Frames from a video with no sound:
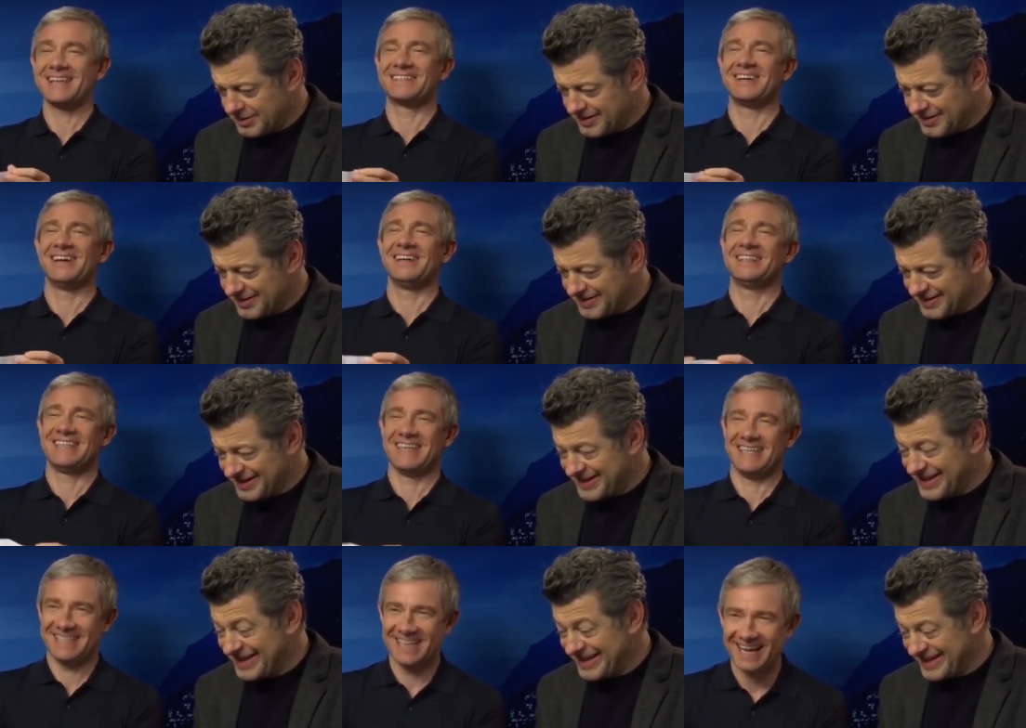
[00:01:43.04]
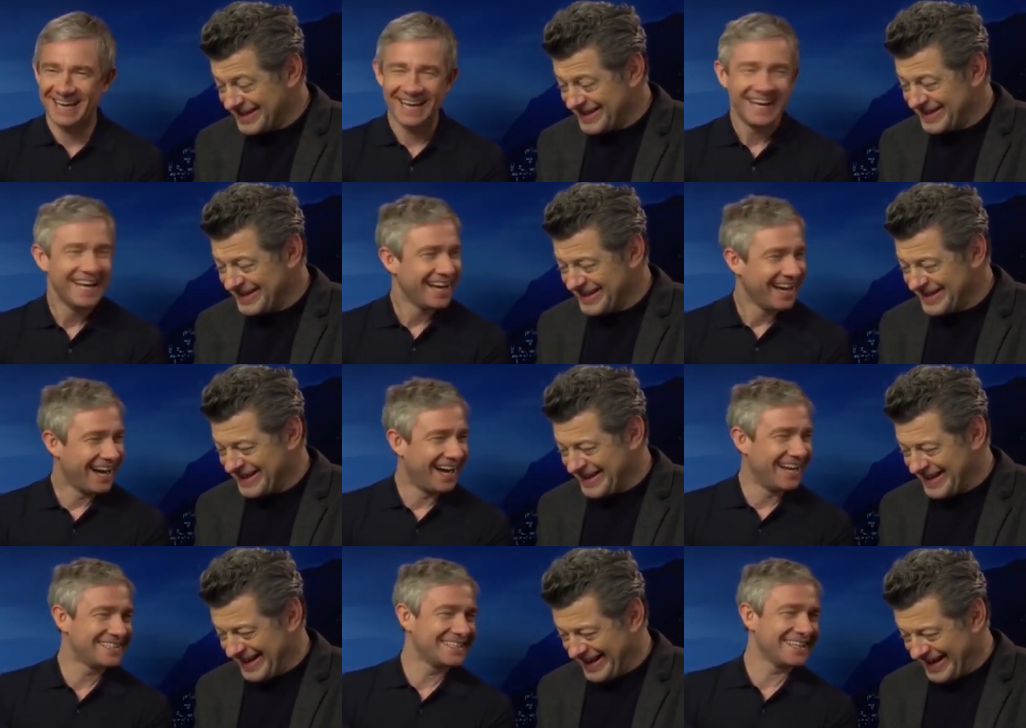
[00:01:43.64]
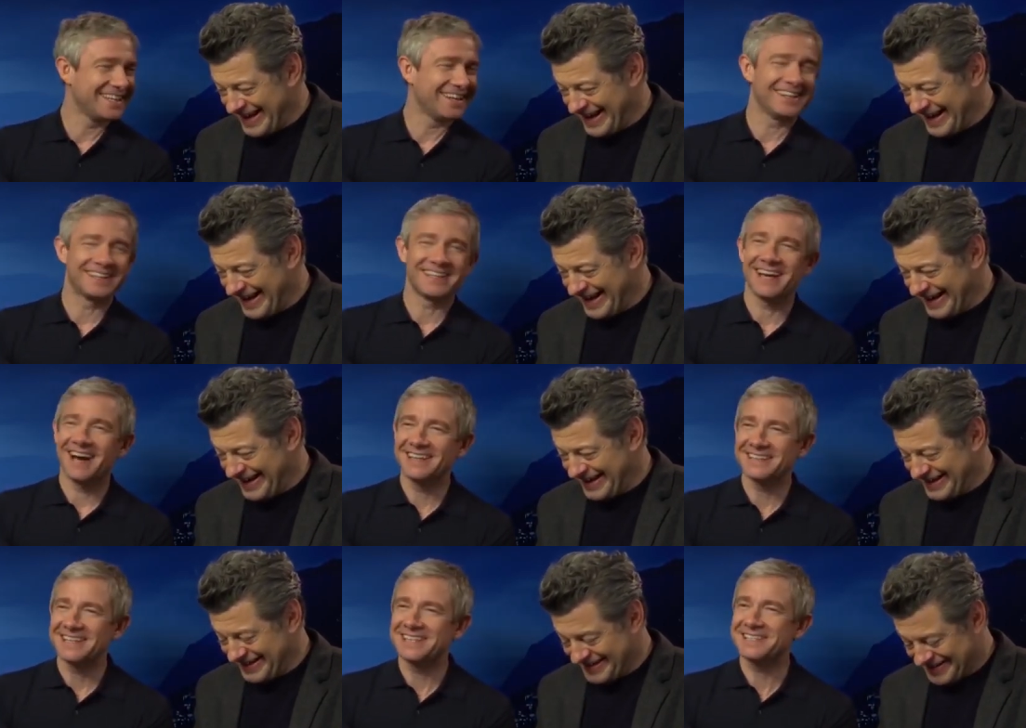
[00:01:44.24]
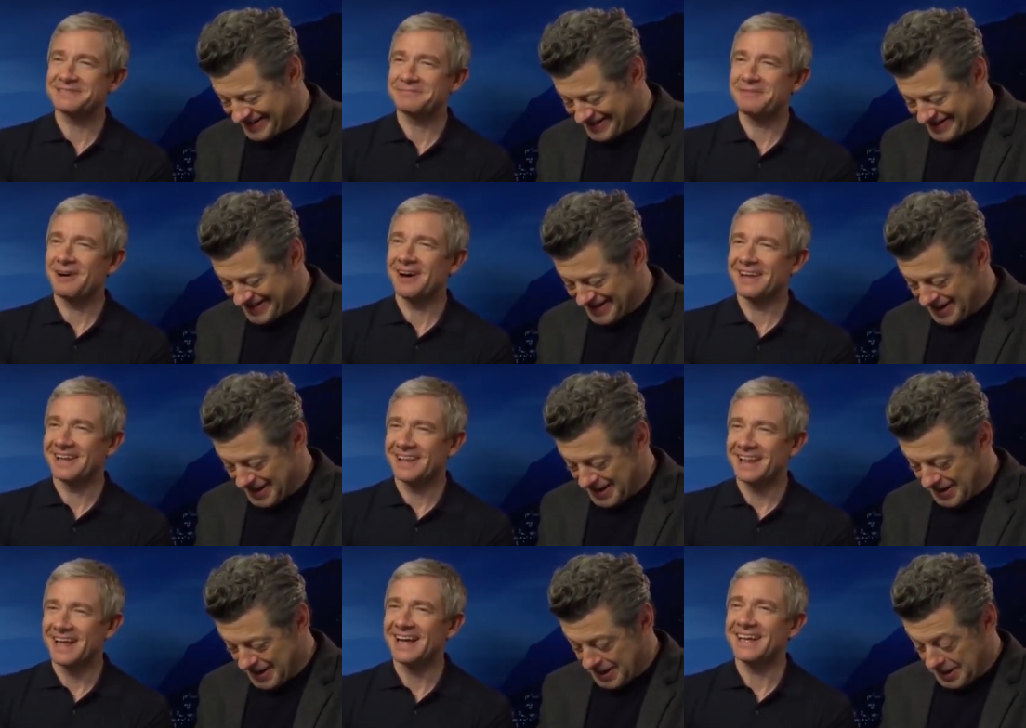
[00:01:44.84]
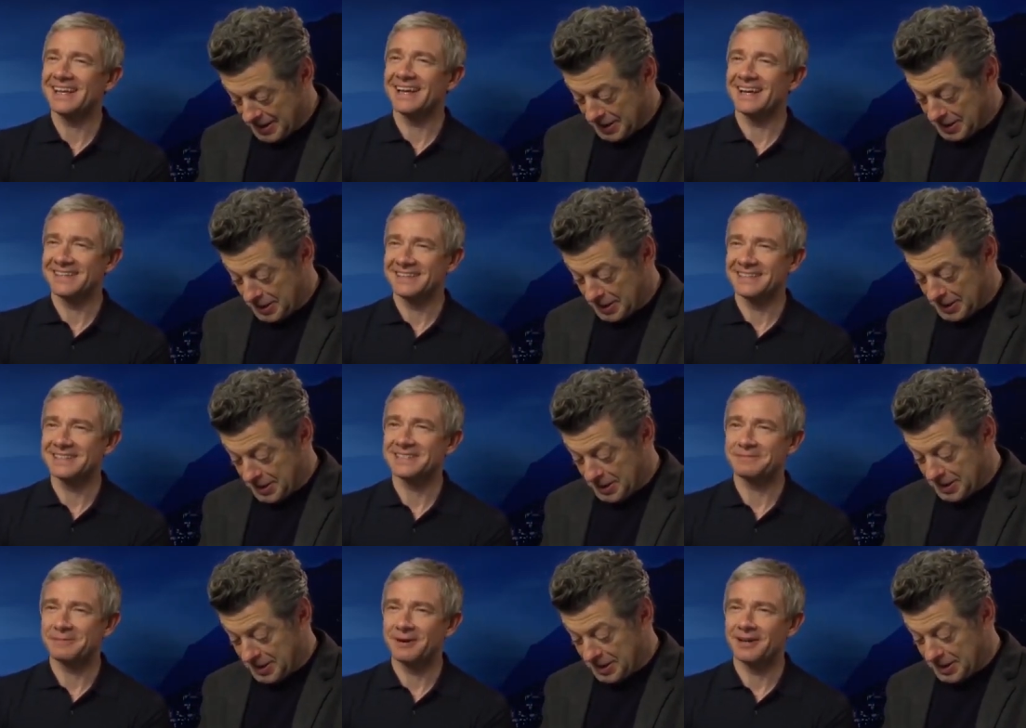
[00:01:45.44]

Speaker 1: Yes, I did. Yeah, I did. I did, I did smile at that. Yeah, I did